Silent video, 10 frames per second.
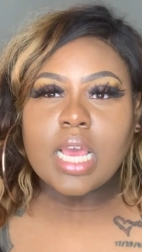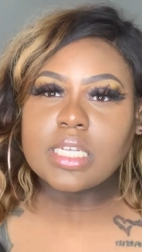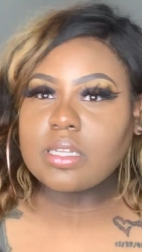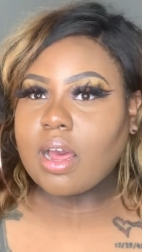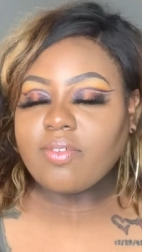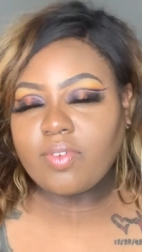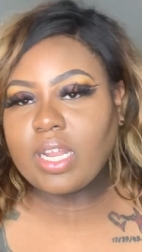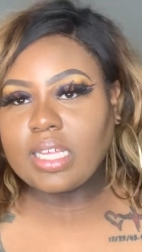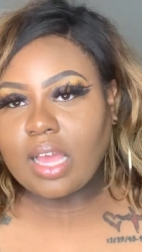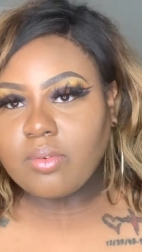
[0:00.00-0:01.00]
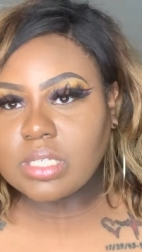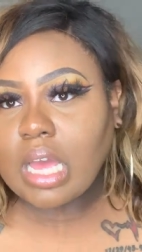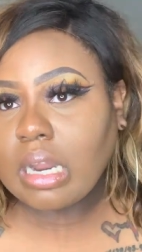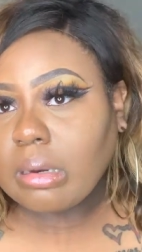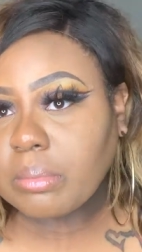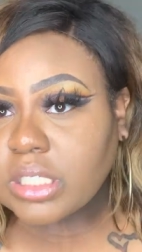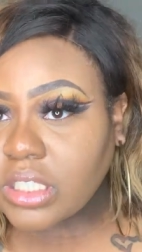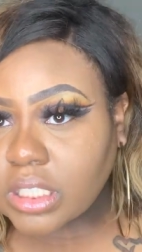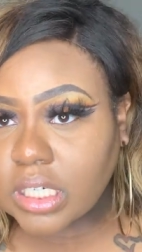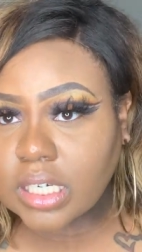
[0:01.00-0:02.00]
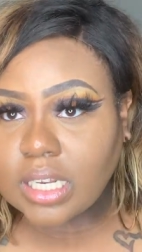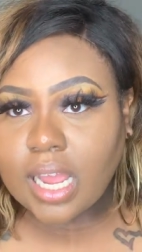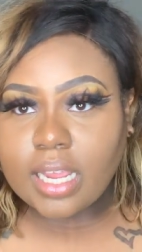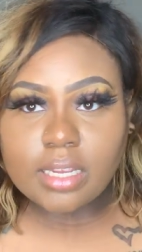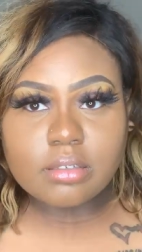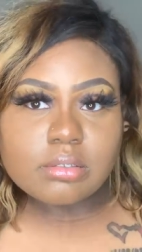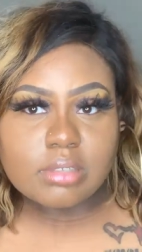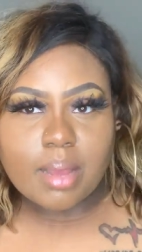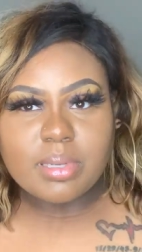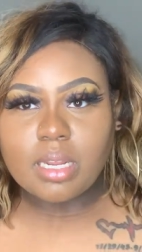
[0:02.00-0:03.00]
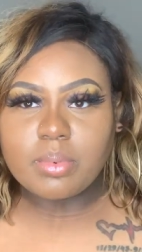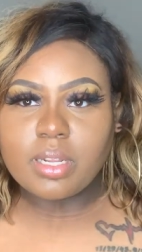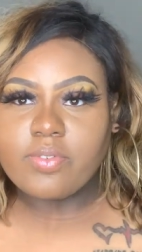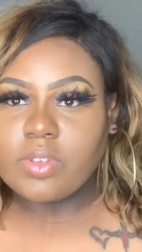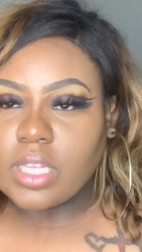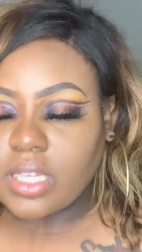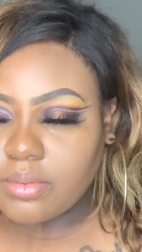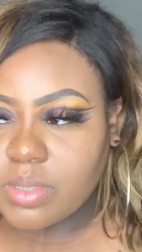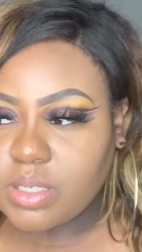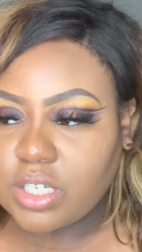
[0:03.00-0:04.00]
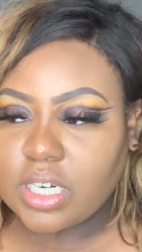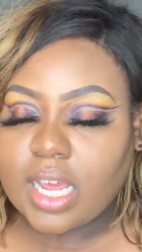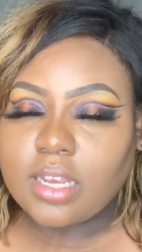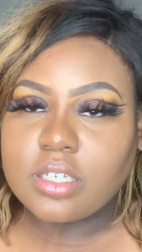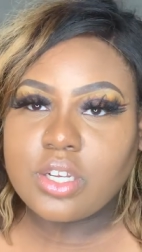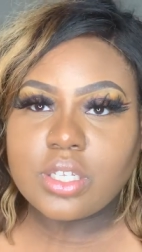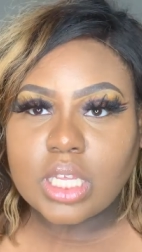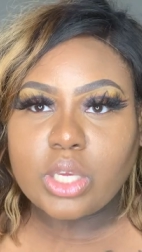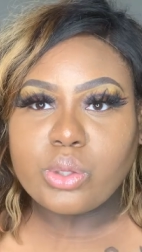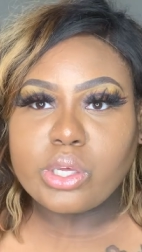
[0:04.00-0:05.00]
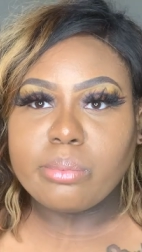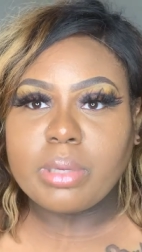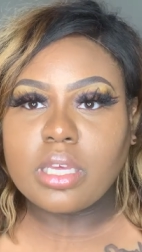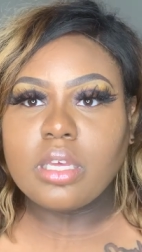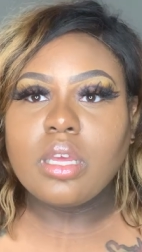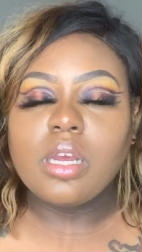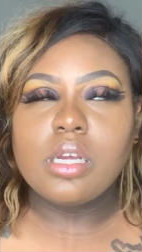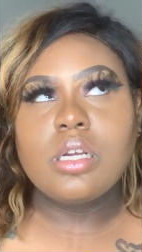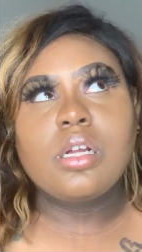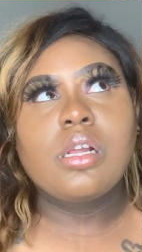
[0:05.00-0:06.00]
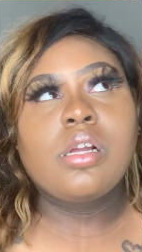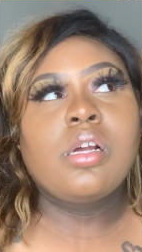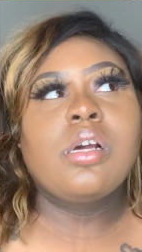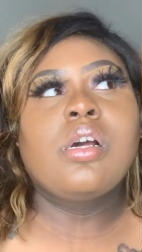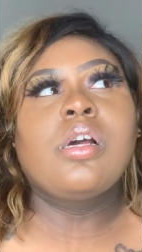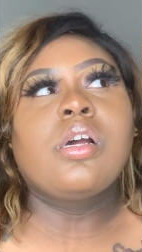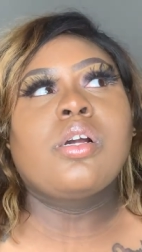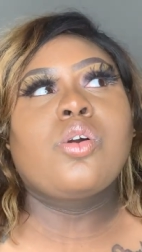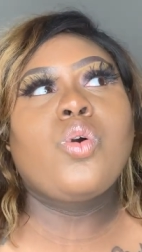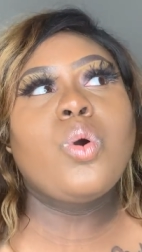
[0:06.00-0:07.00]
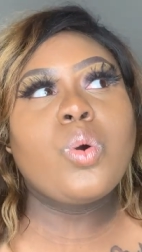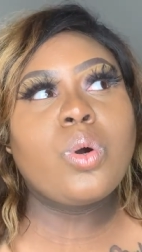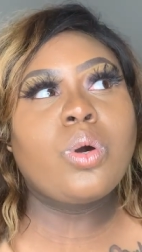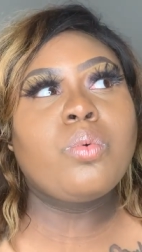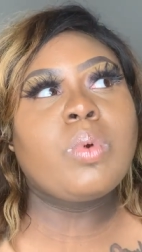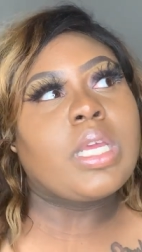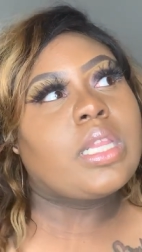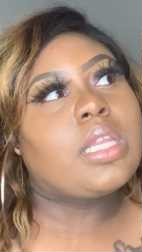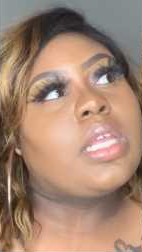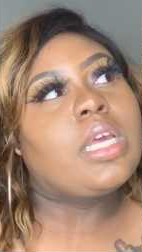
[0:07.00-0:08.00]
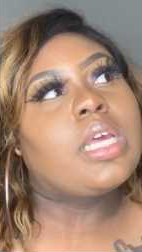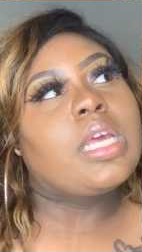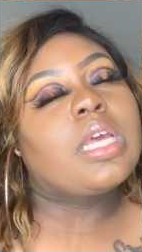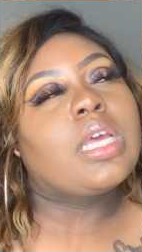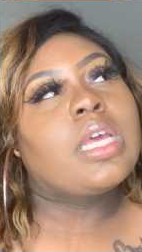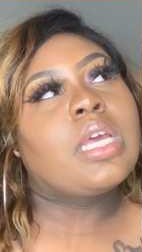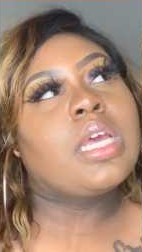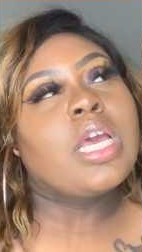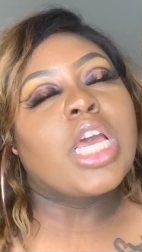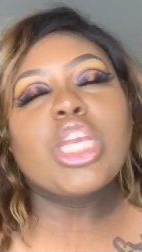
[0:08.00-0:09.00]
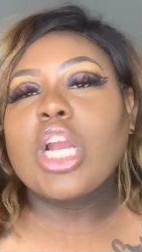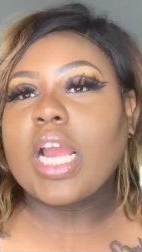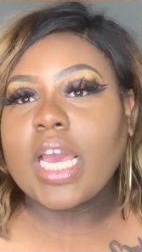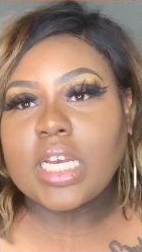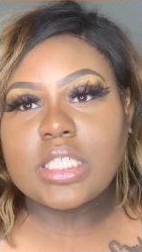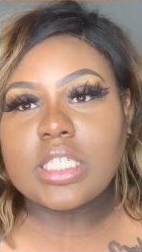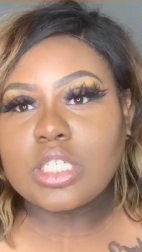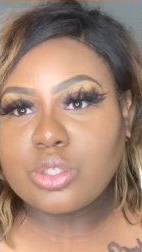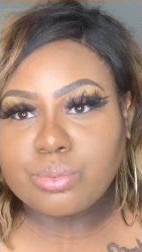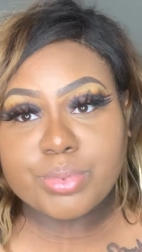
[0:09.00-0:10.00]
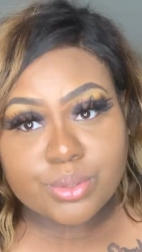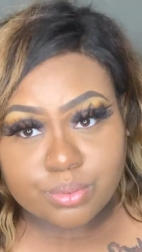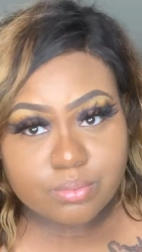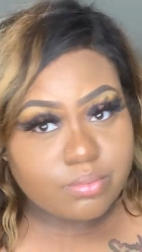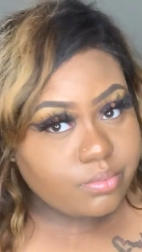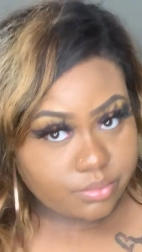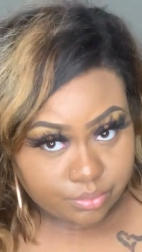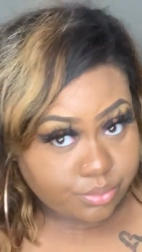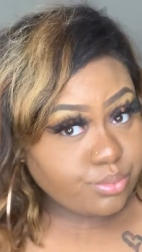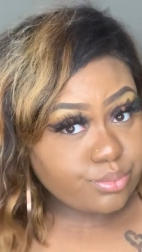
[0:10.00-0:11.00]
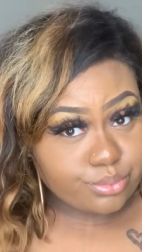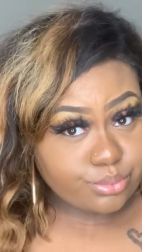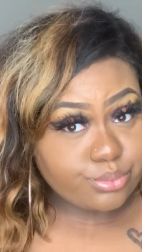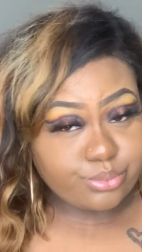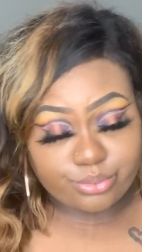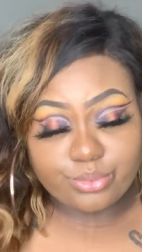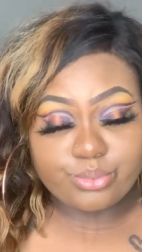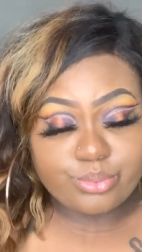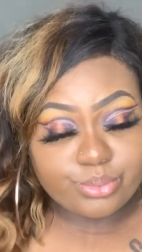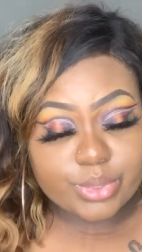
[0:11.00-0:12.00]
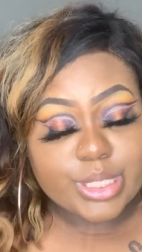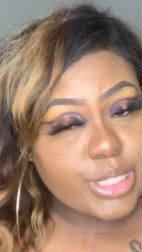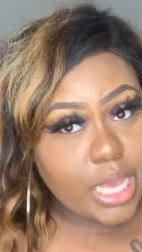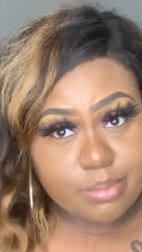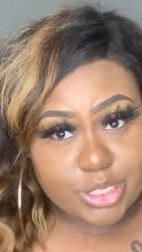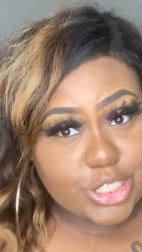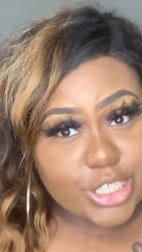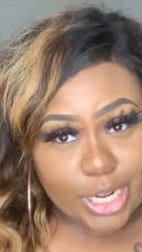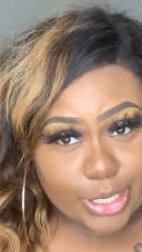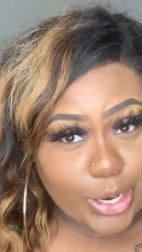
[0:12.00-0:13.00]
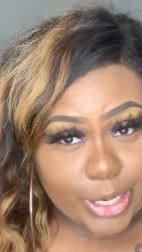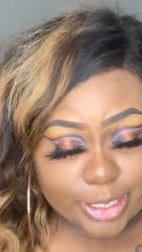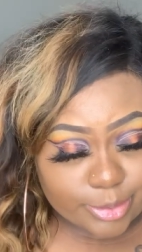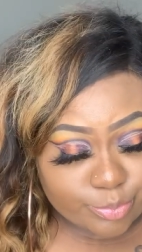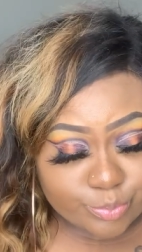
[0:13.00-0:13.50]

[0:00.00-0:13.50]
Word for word: So I felt like that was kind of mature, like kind of never if you think that was mature. Like, do you think you could be cool with your ex's new boo? Hmm. Let's see how mature y'all are.